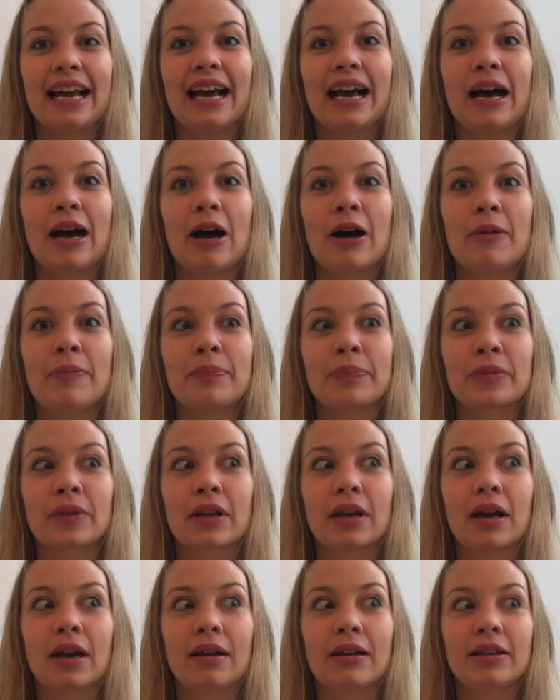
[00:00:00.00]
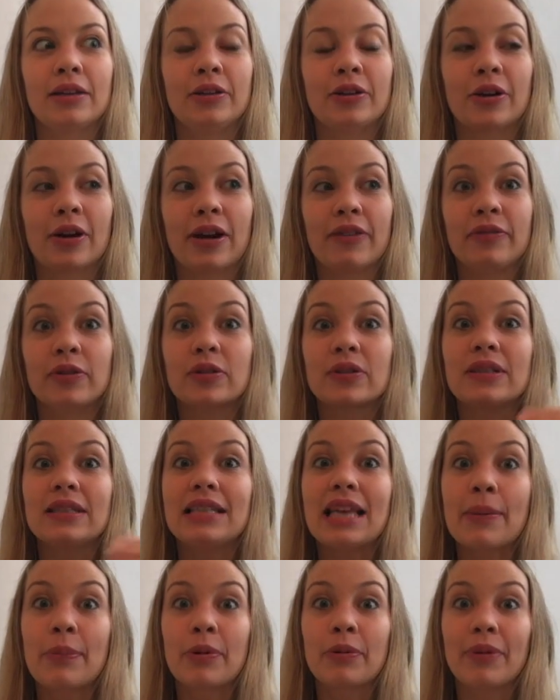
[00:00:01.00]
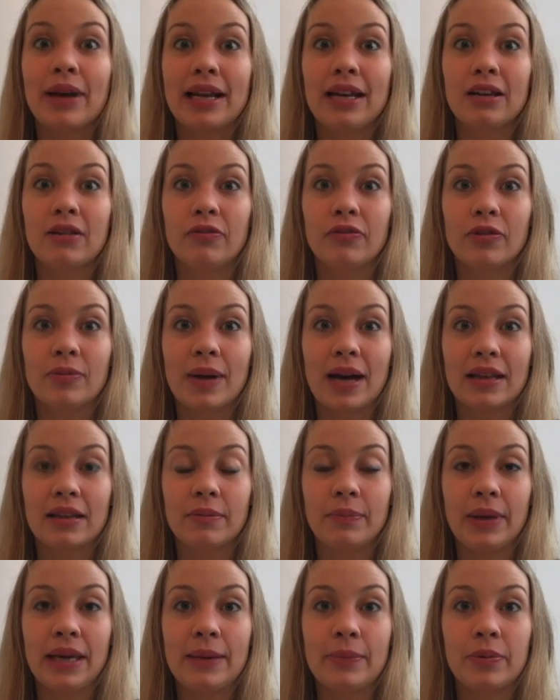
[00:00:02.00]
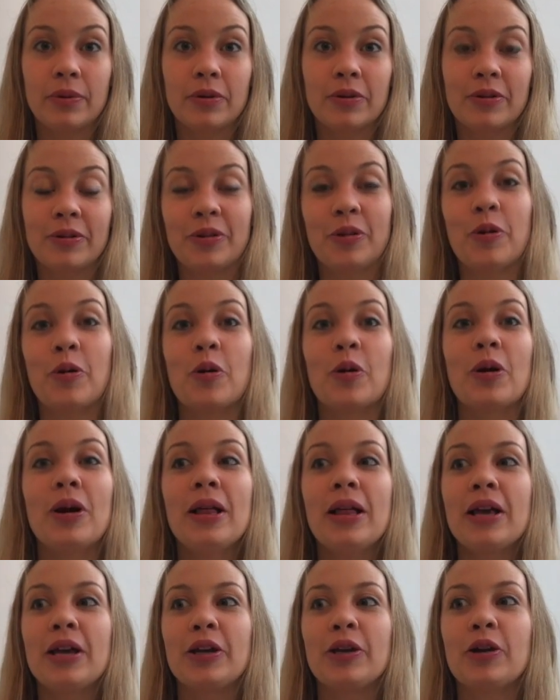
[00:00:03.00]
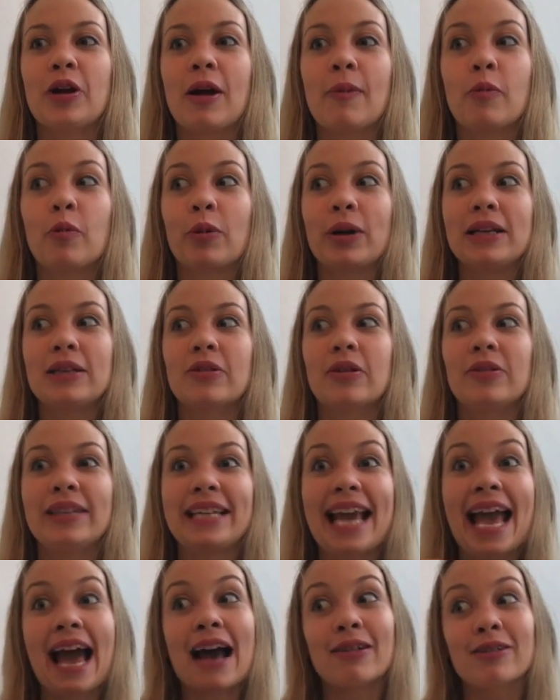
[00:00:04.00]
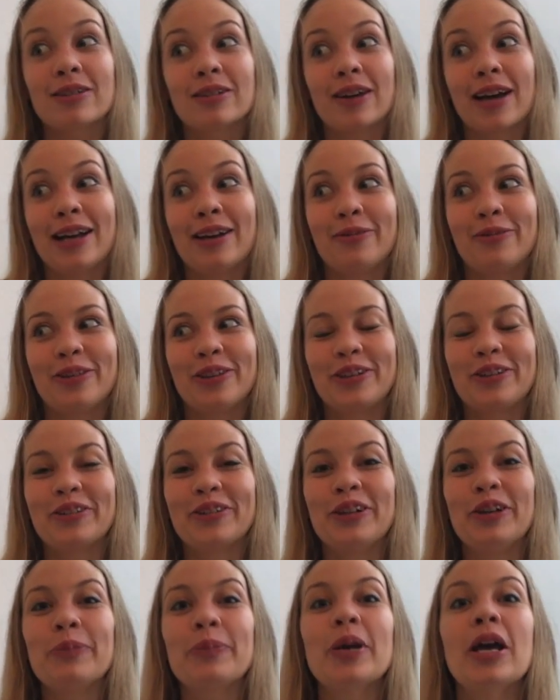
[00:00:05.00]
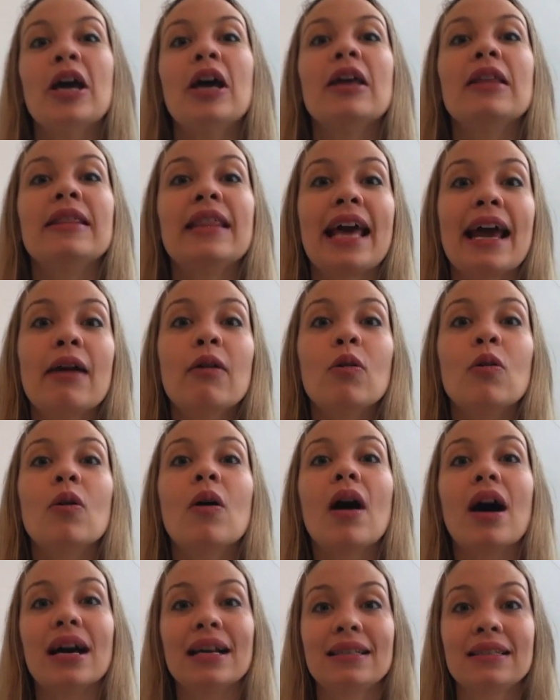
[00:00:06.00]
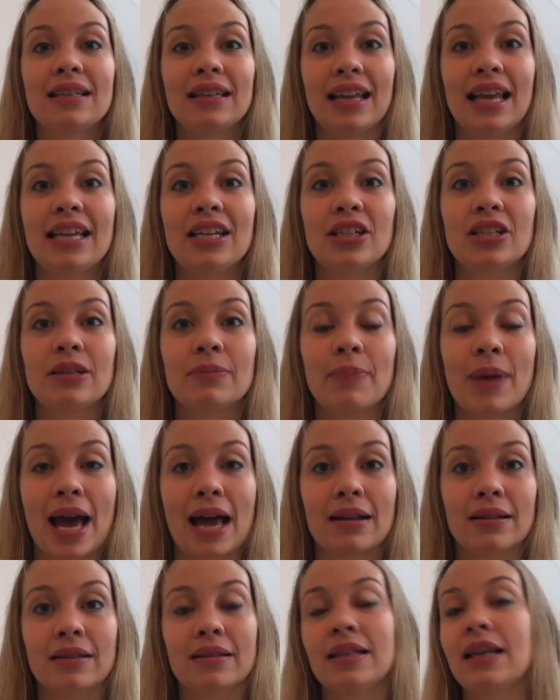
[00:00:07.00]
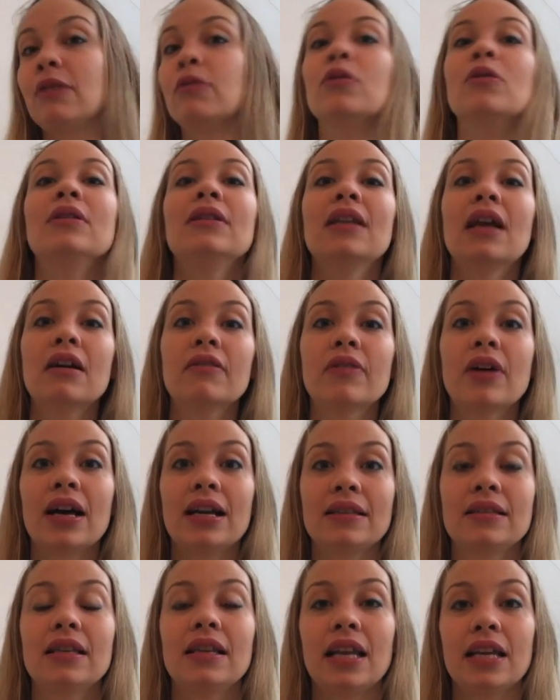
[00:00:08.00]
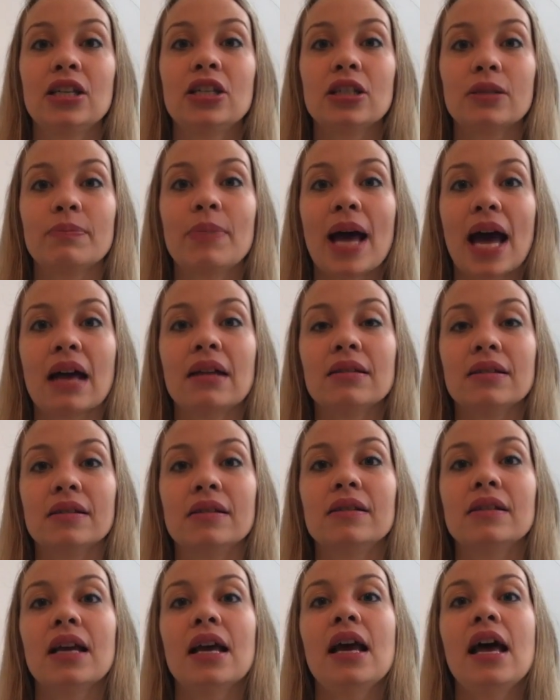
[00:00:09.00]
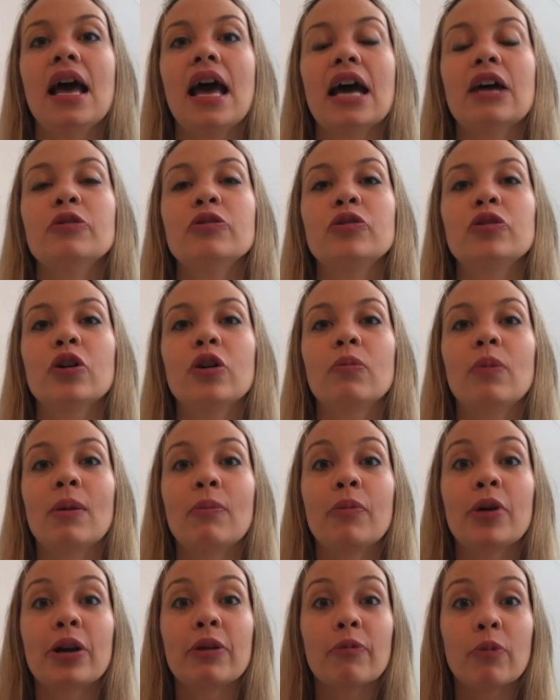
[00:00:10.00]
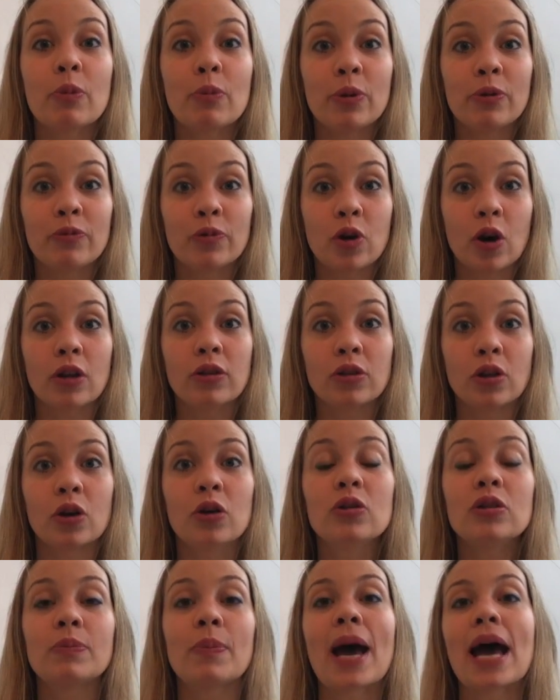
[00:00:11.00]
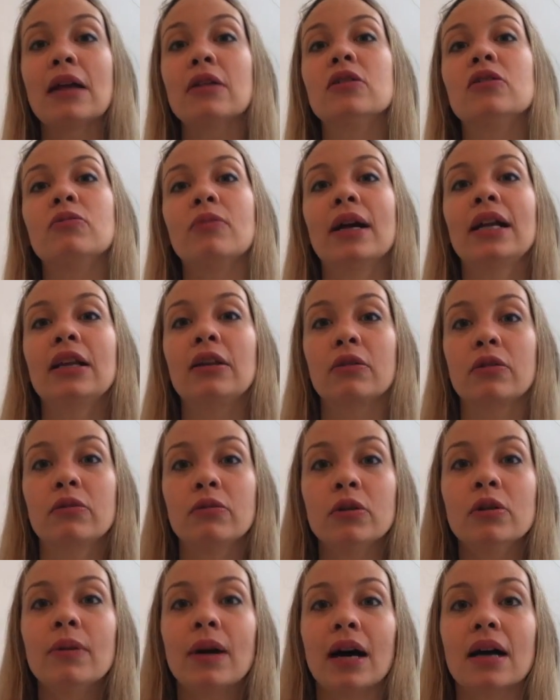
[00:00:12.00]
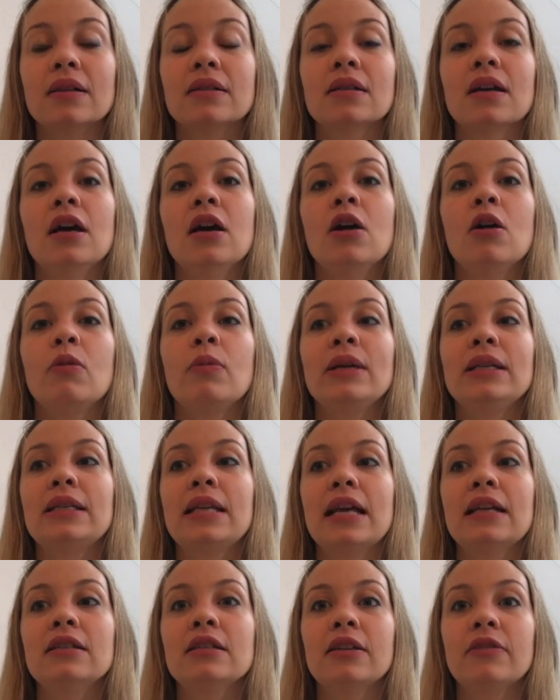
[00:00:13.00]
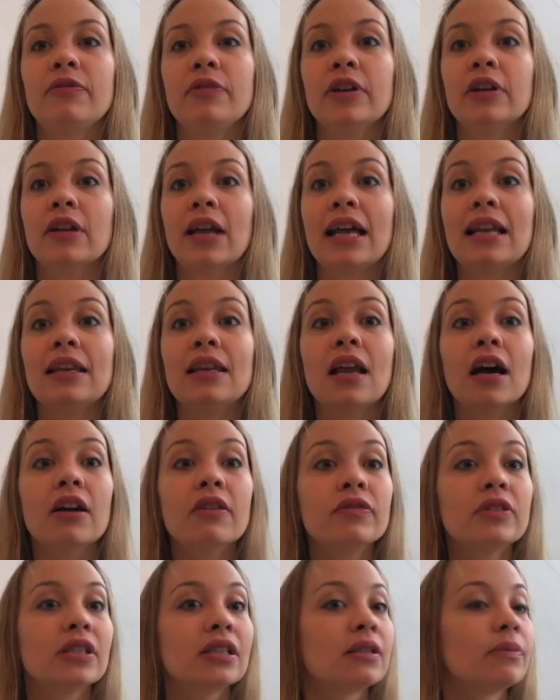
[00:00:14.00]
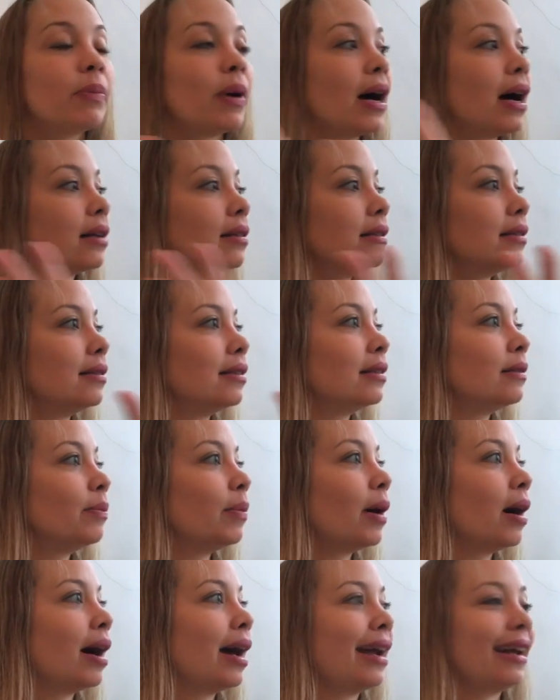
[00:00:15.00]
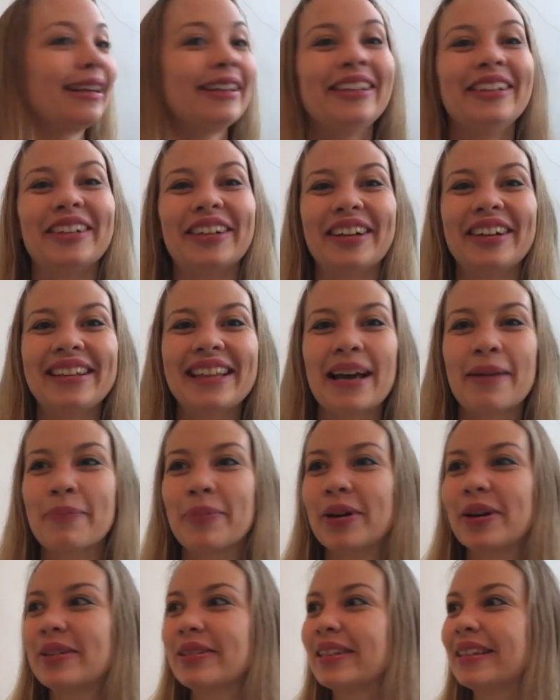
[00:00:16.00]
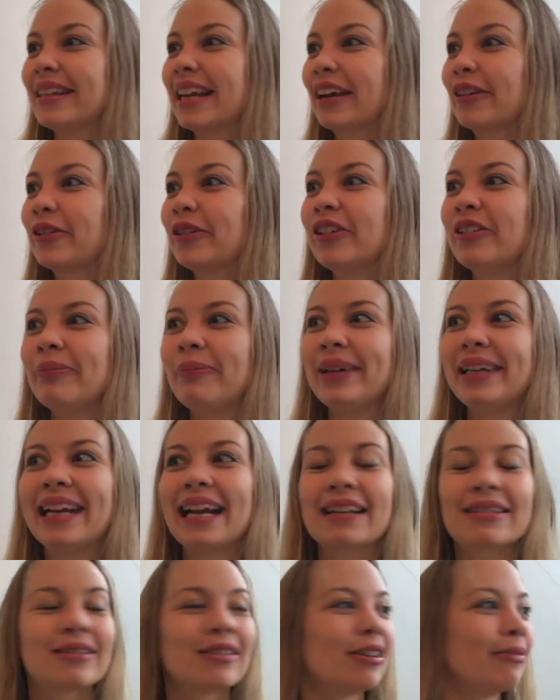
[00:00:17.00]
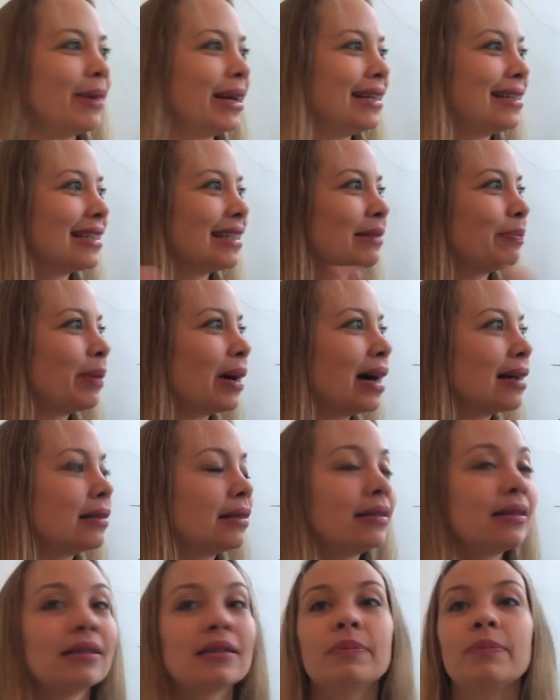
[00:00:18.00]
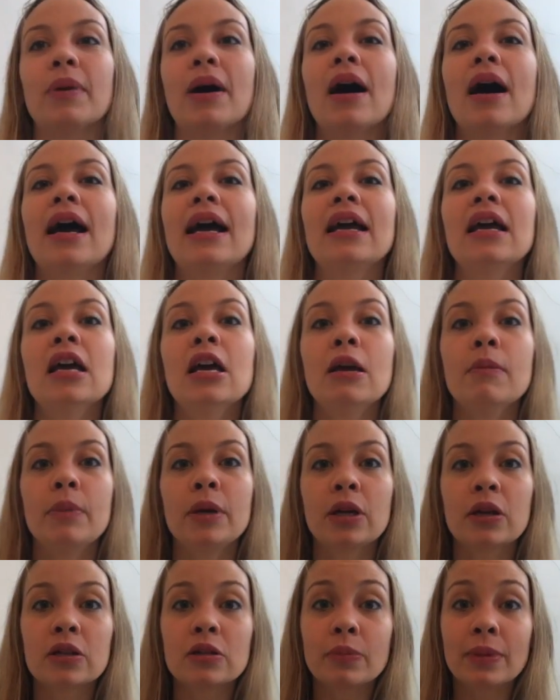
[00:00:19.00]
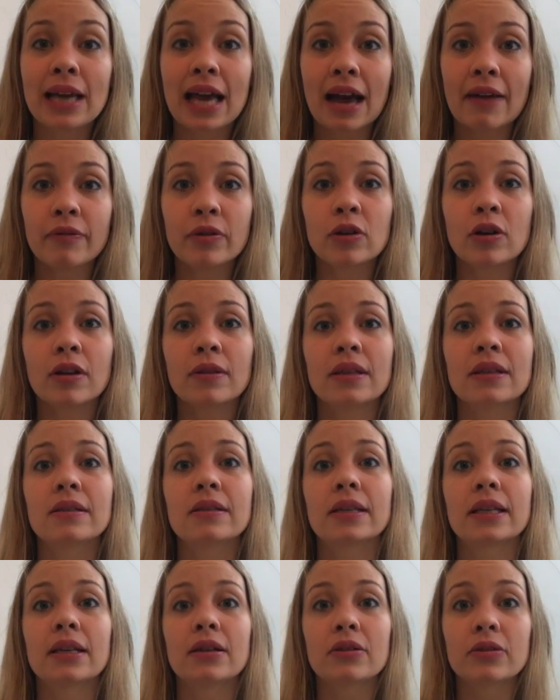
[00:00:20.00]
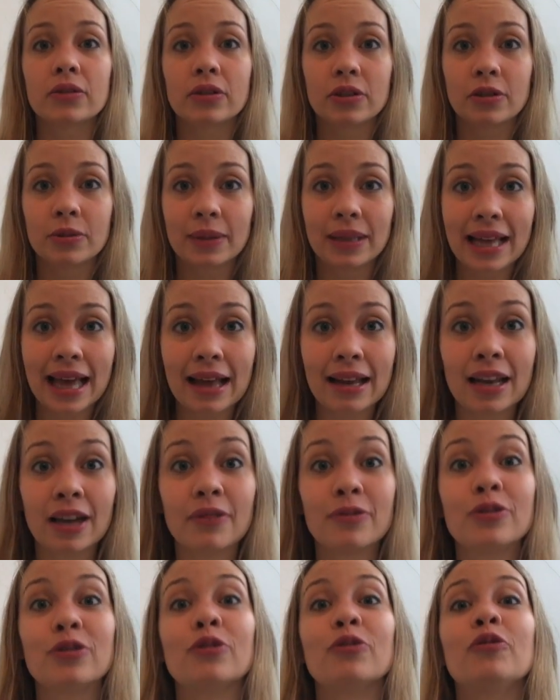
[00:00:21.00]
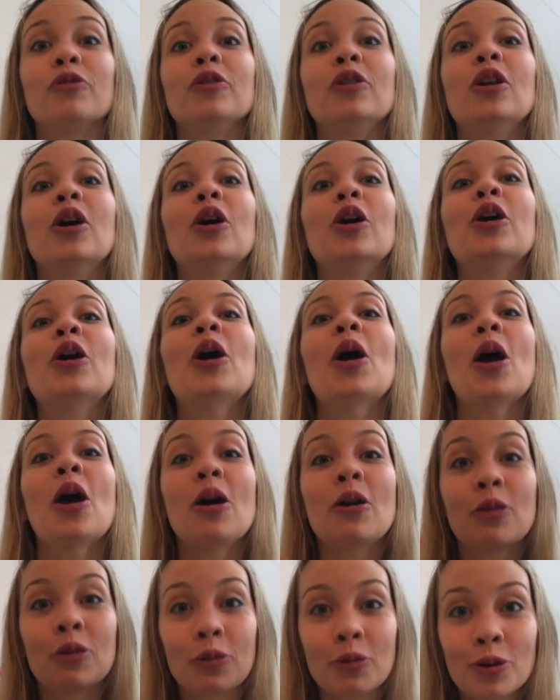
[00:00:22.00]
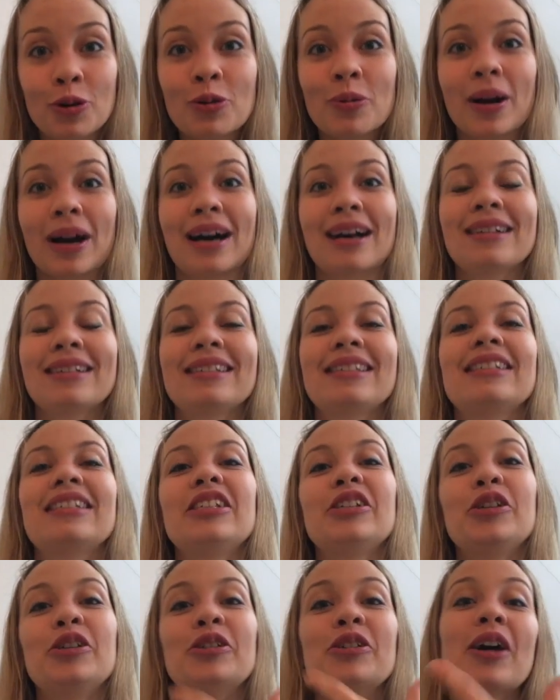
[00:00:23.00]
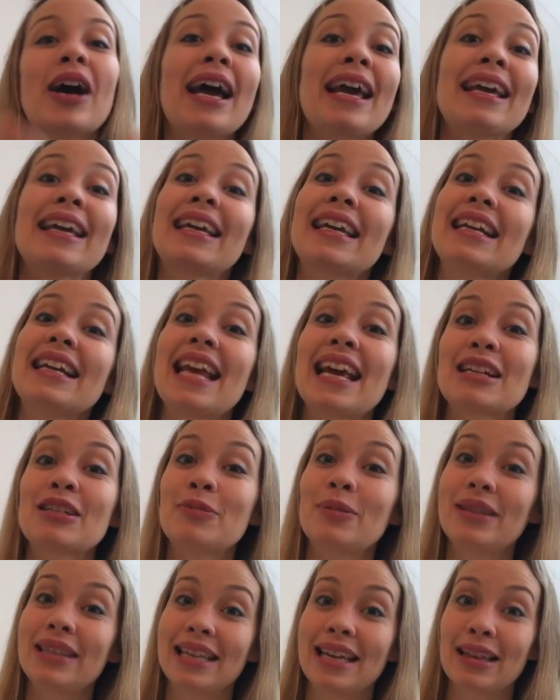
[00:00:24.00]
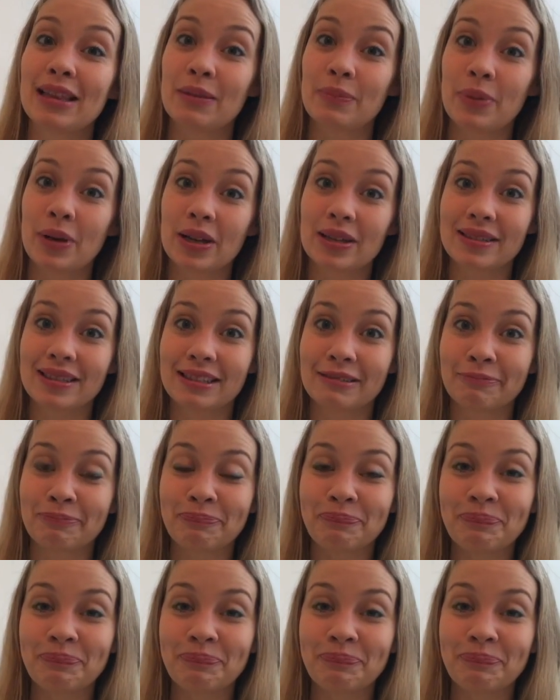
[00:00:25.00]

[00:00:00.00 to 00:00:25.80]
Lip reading: I feel separated from other people, or I'm always on the outside of the group. They're all isolation patterns. They're all love isolation patterns. And so when we've got those patterns running through us, we tend to feel like love just passes us by. That person that could have been our soulmate just passes us by, because we haven't got the skills to allow love to flow through us to unite and connect with the other person.